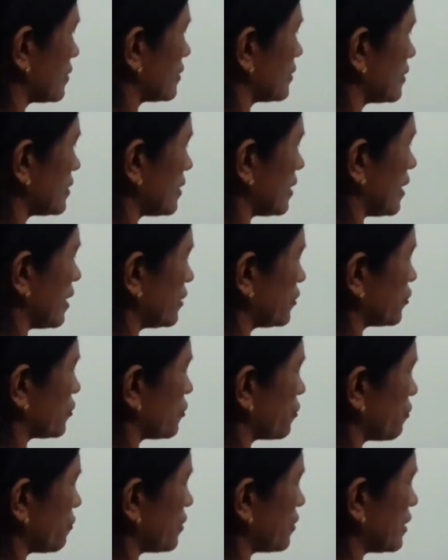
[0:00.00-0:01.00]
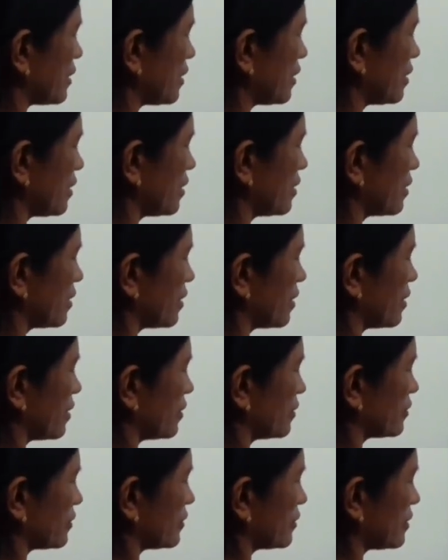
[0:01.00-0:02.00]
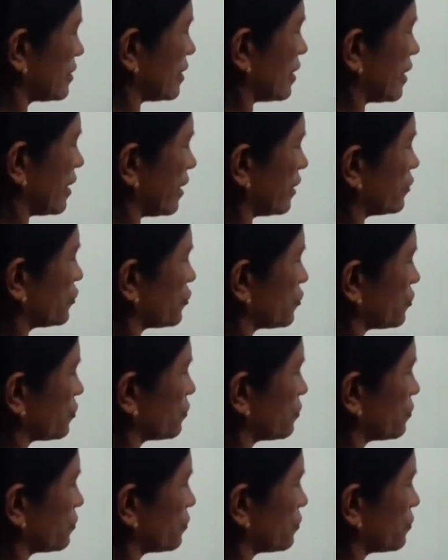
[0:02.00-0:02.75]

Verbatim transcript: C H three C H